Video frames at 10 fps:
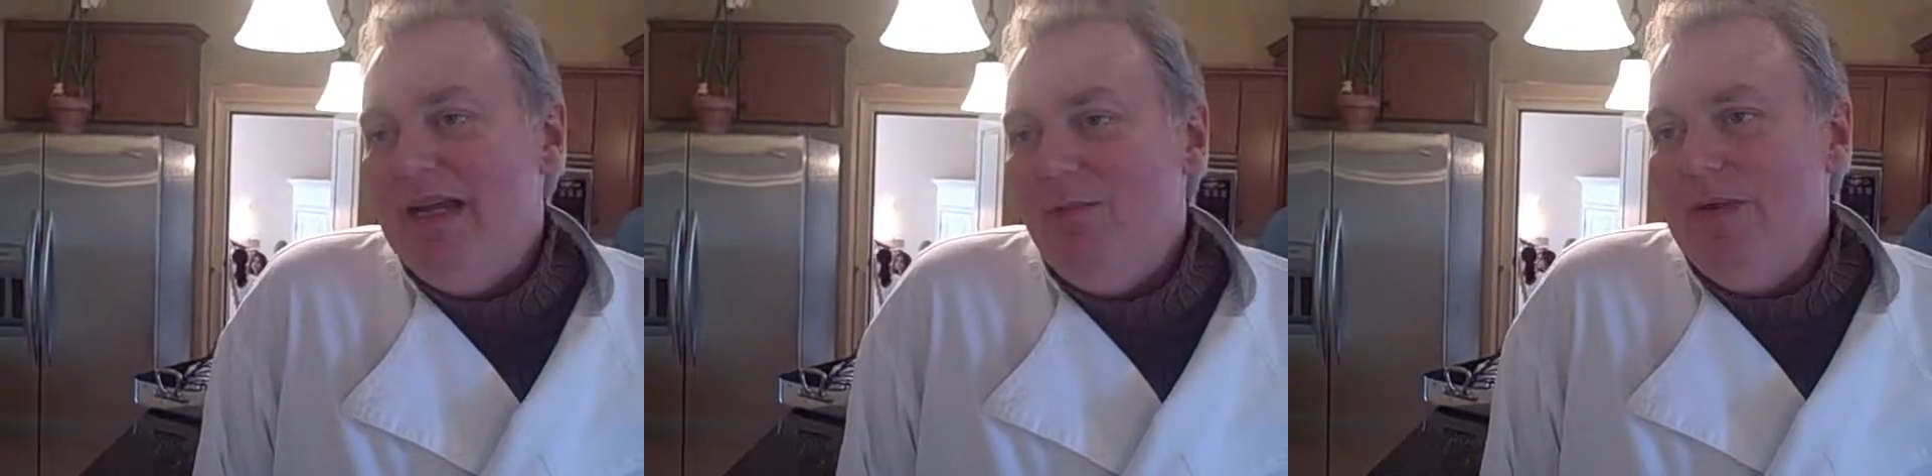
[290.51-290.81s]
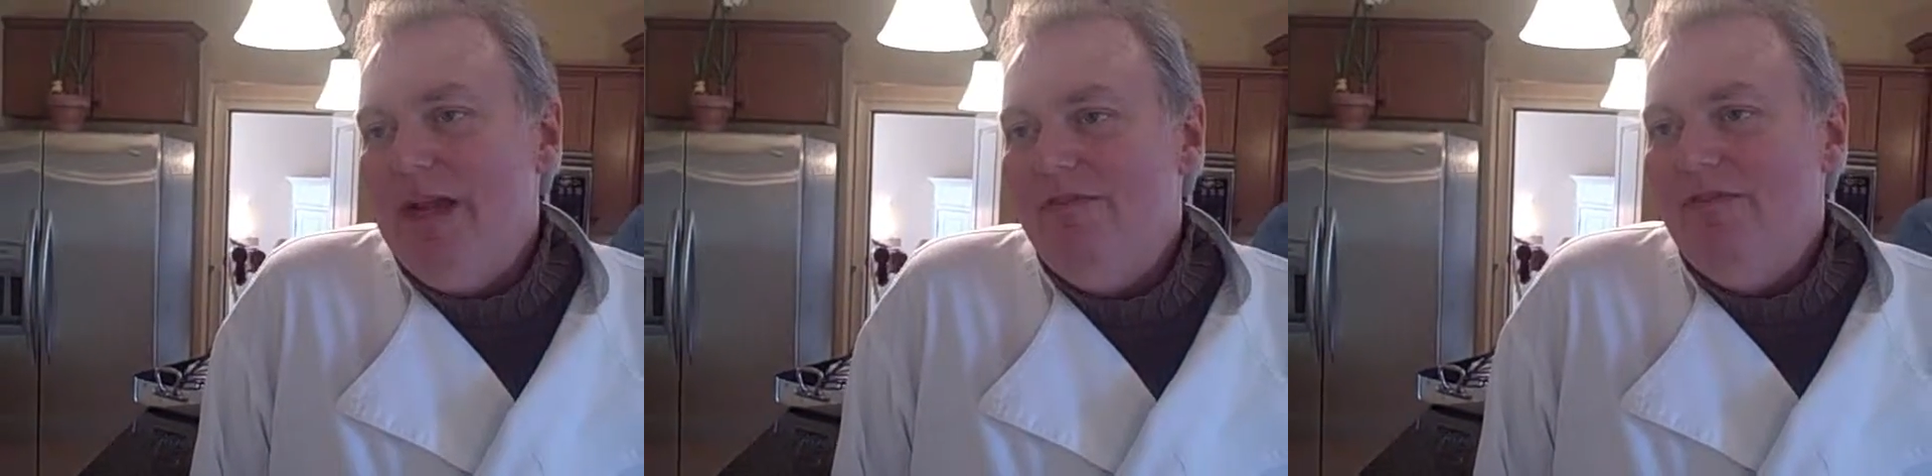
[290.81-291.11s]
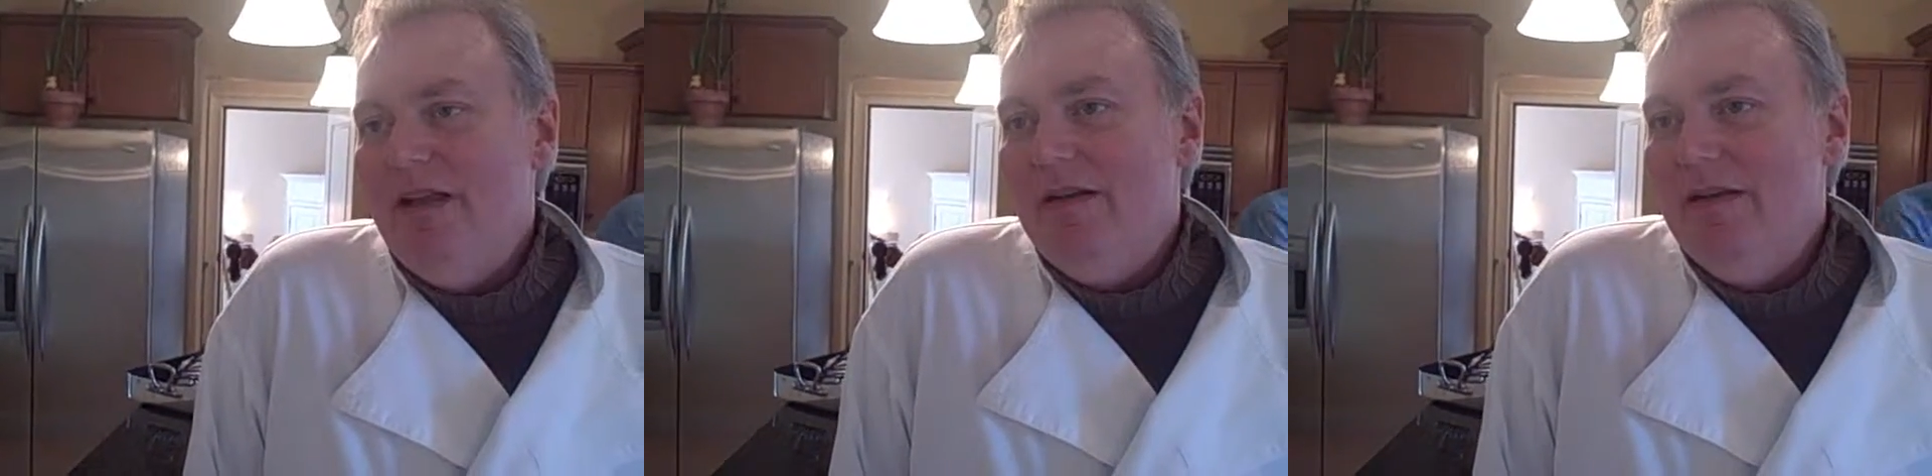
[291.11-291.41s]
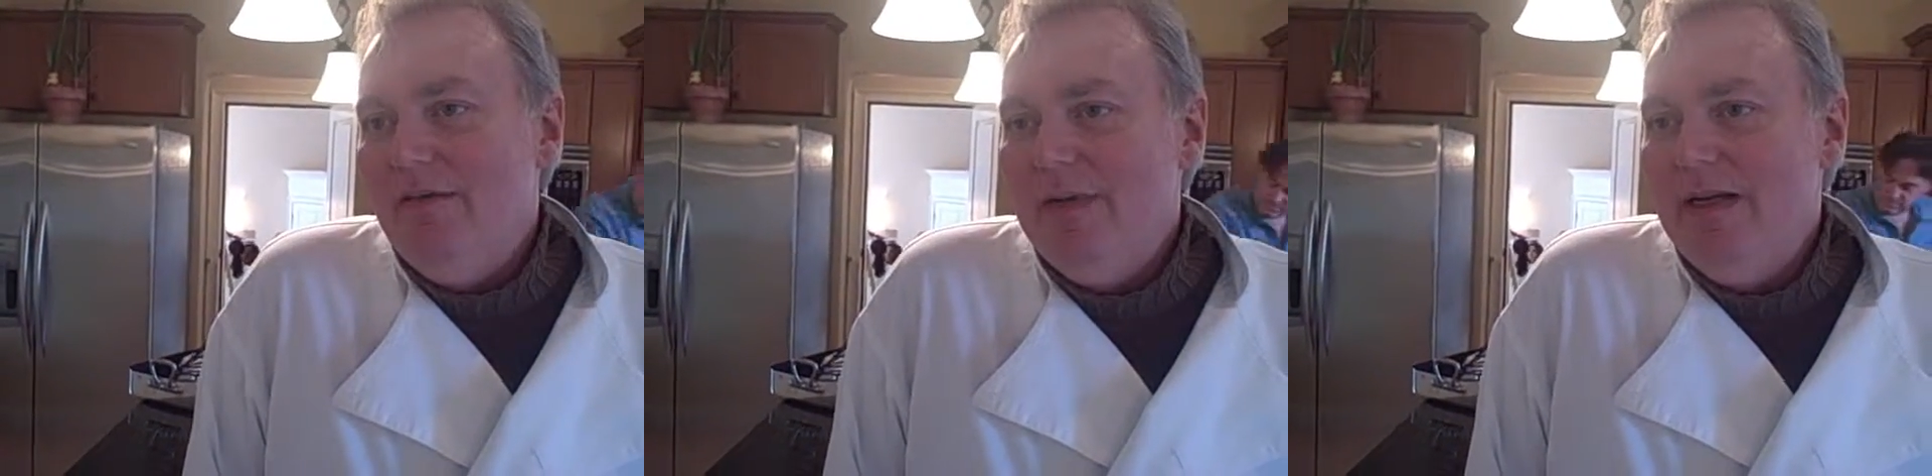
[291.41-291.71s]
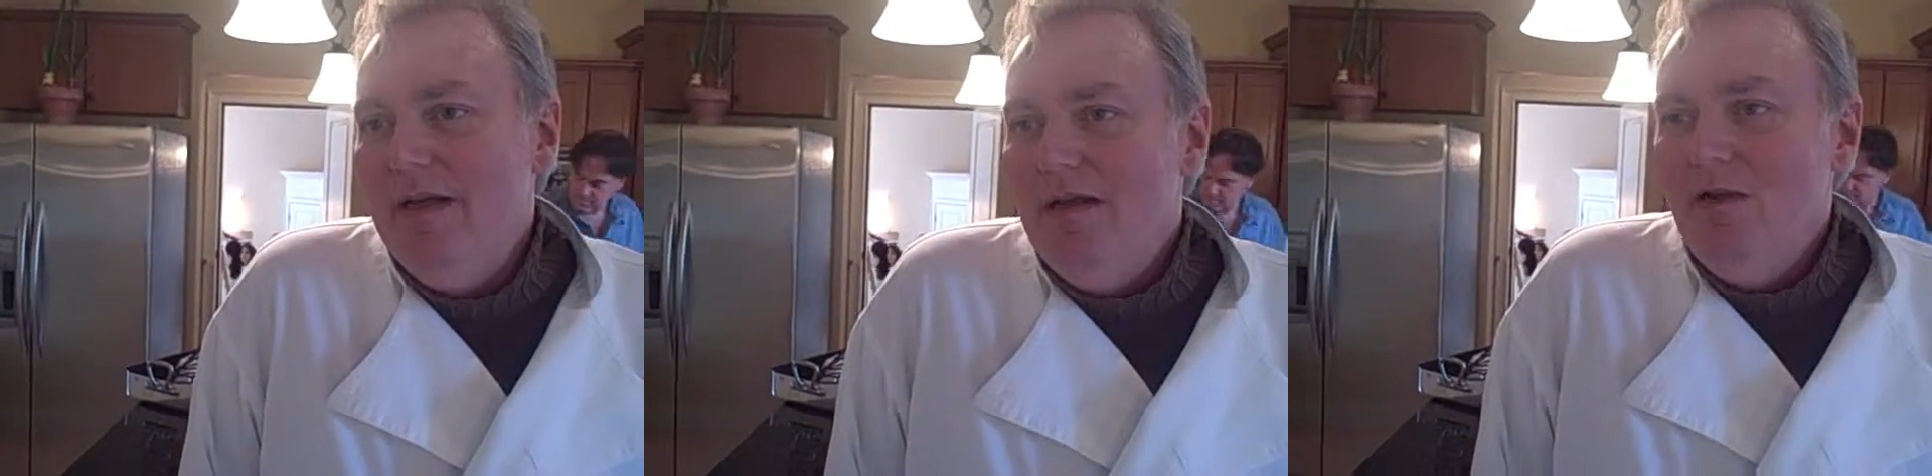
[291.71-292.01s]
and we have fun, and we
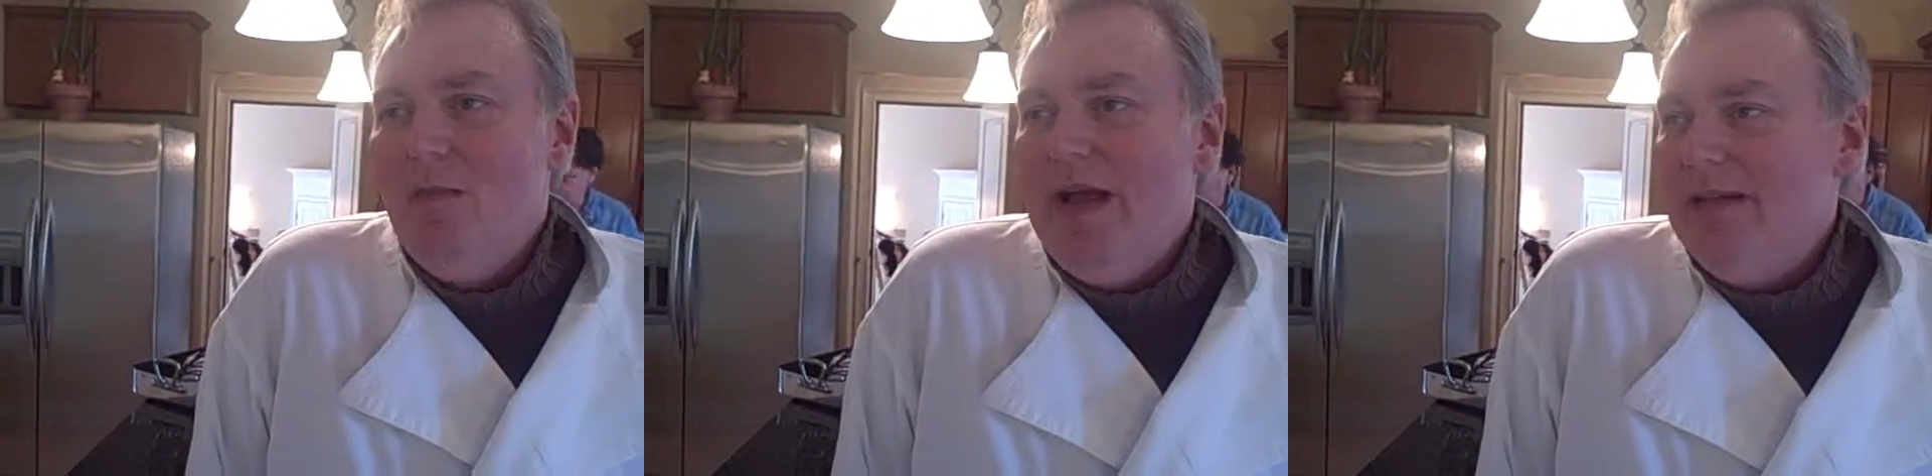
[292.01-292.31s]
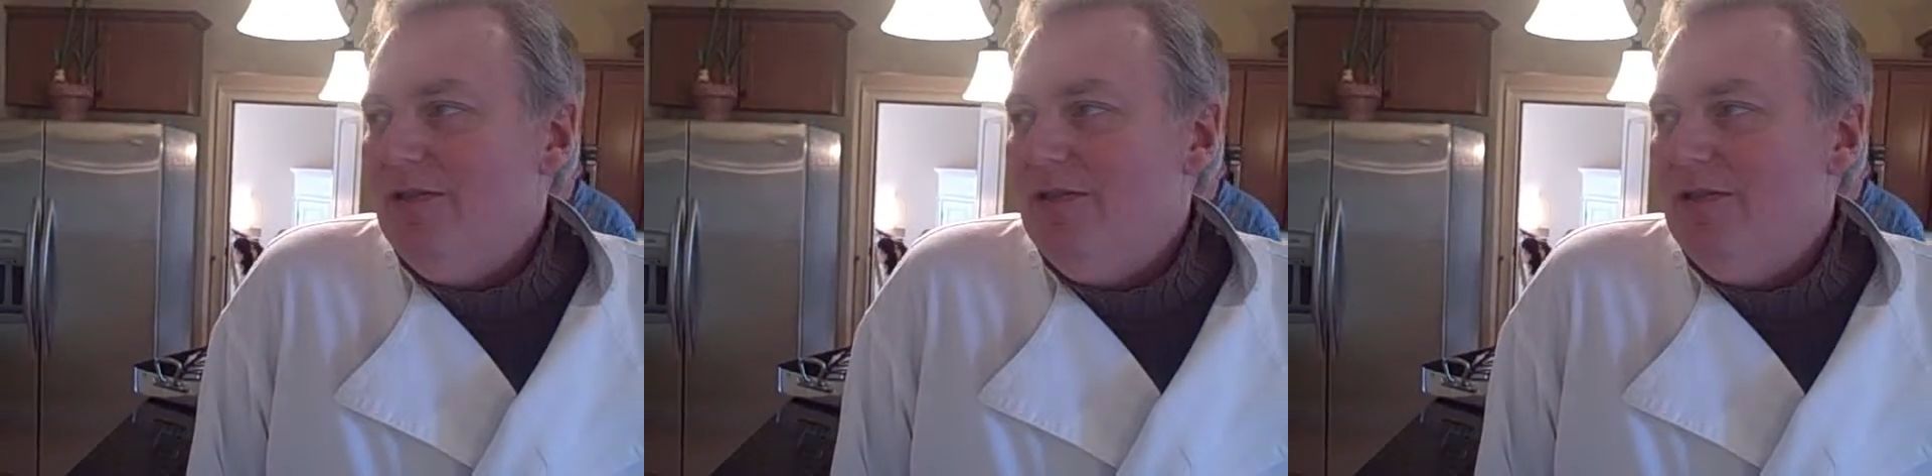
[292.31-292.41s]
go back